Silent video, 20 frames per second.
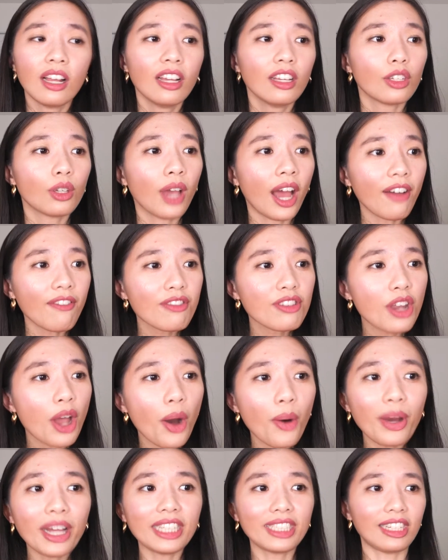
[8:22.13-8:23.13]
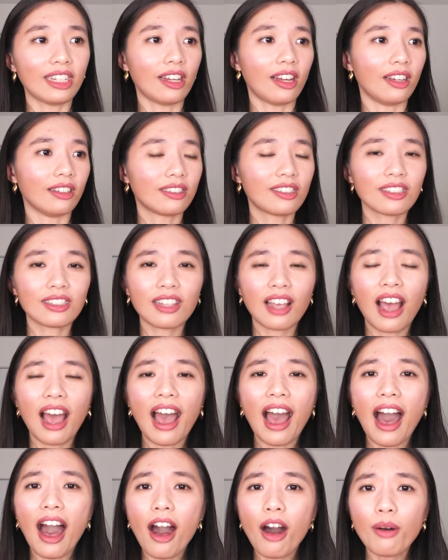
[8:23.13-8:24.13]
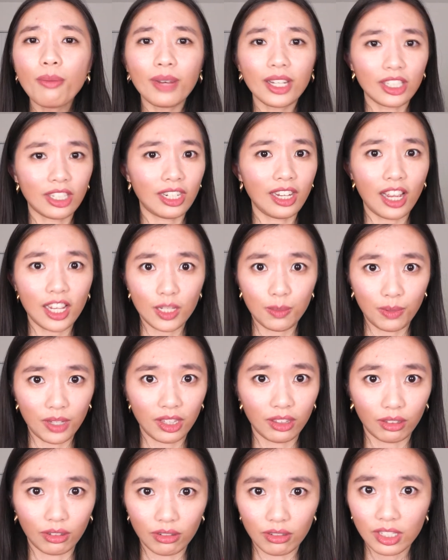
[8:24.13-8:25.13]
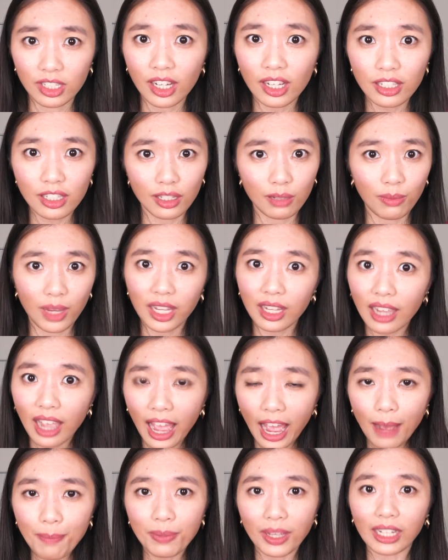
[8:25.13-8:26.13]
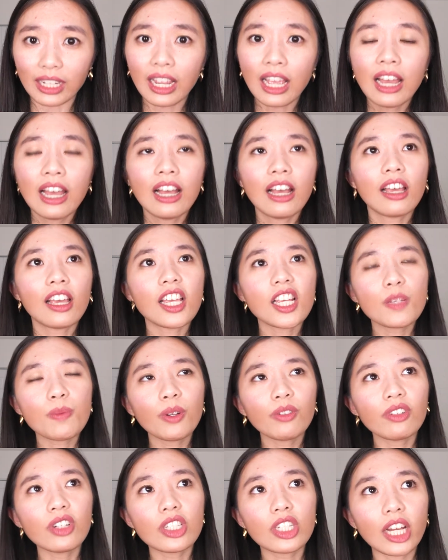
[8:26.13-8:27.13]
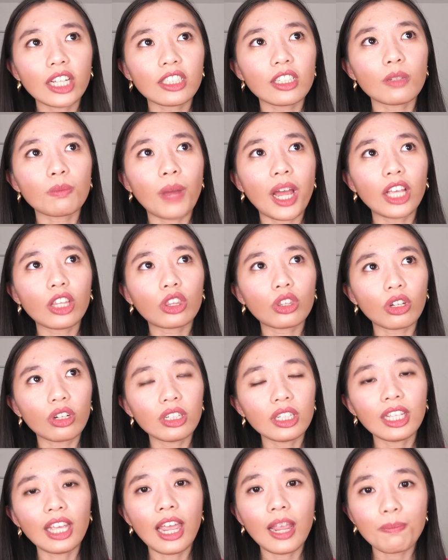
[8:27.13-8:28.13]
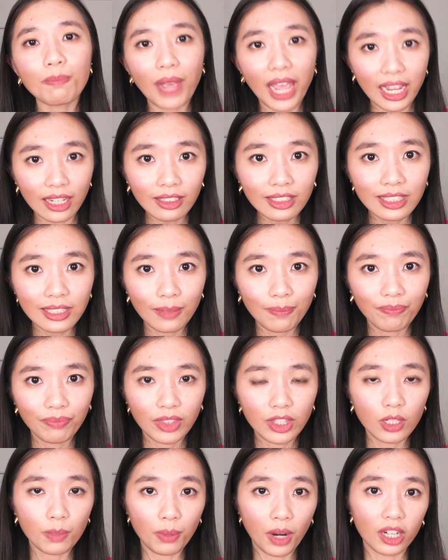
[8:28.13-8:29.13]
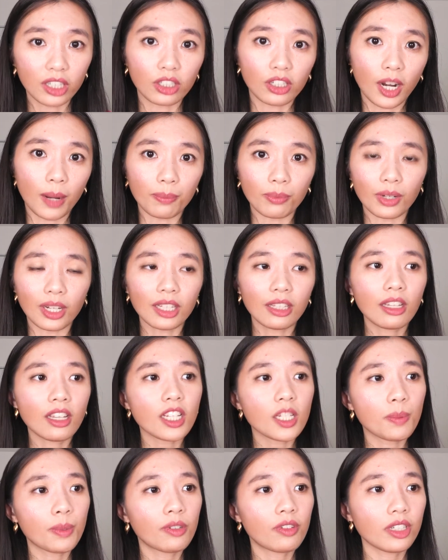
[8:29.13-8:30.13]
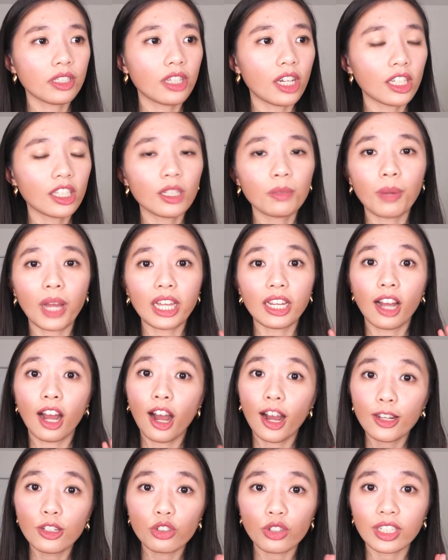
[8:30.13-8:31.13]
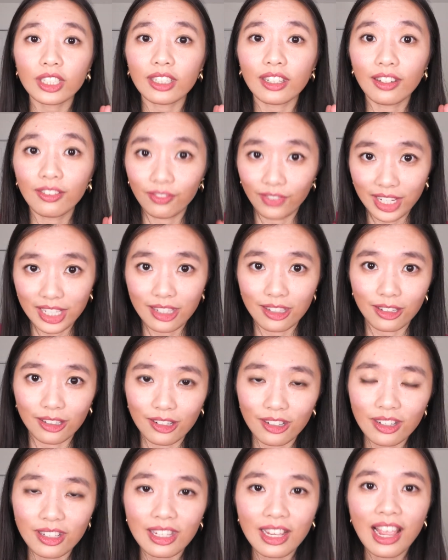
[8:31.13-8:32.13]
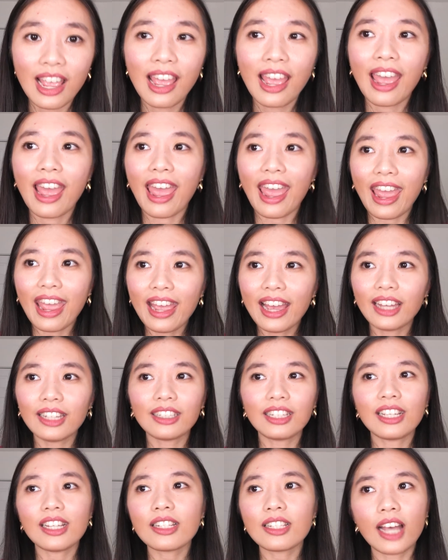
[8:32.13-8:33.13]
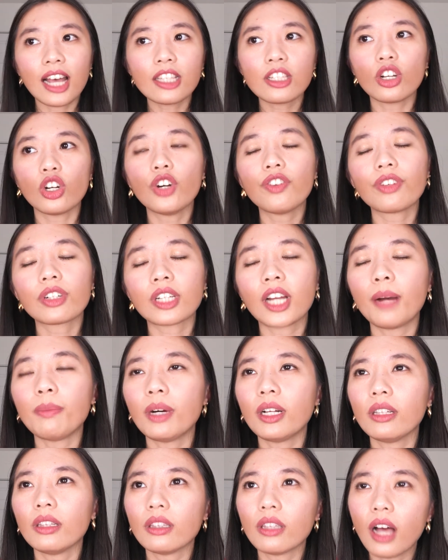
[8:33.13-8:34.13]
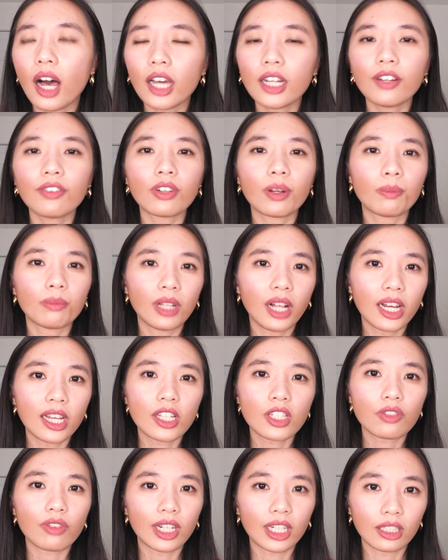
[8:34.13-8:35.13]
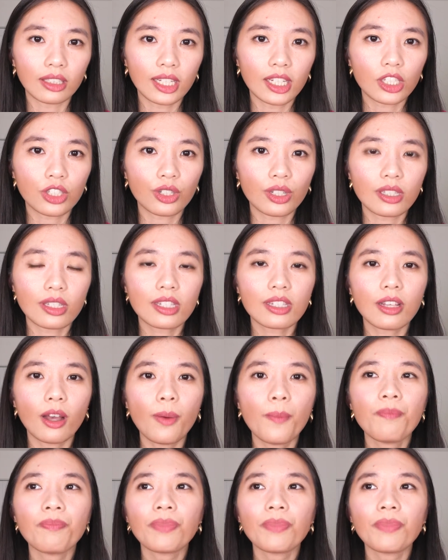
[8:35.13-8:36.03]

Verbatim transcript: you have no idea just how much he has been through just to make it happen. He's been rejected by thirty-eight banks to partner up with. He's been rejected by one hundred investors. And he's had to overcome a lot of compliance regulations. So